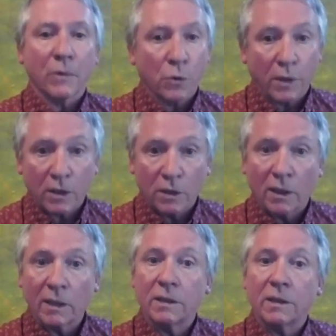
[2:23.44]
critical
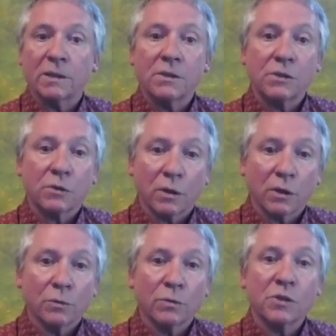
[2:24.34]
ideas,
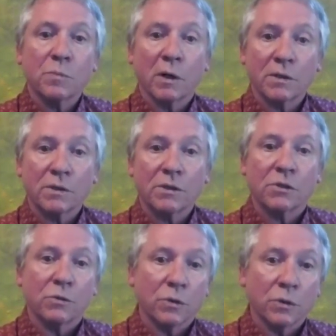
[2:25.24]
critical
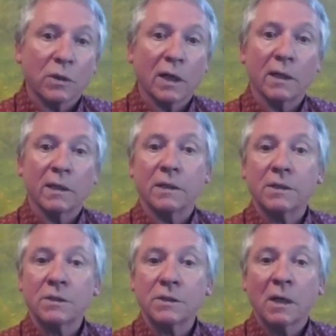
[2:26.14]
responses to your
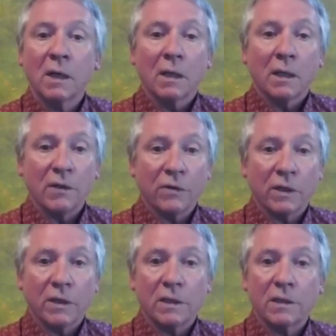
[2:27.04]
ideas, even
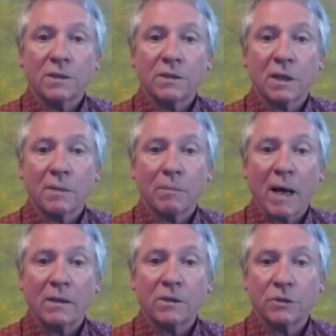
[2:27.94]
ideas that
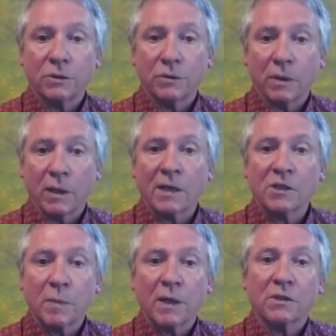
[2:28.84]
matter to you,
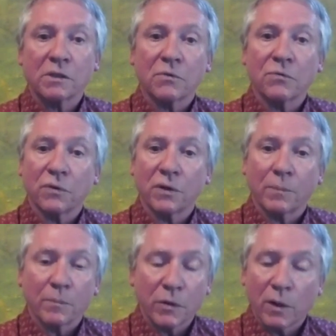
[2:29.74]
aspects of
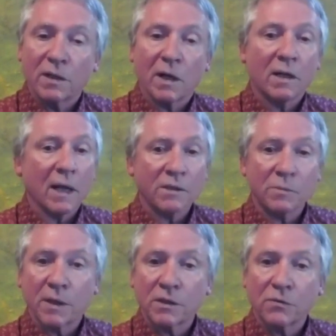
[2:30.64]
your identity,
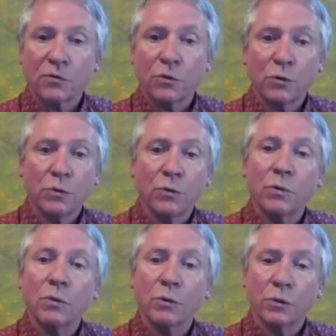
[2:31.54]
aspects of who
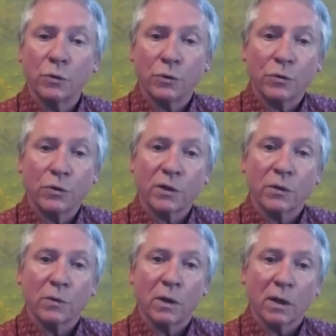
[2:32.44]
you think
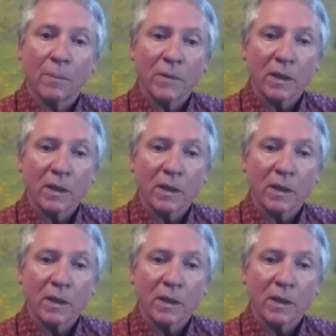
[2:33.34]
you are.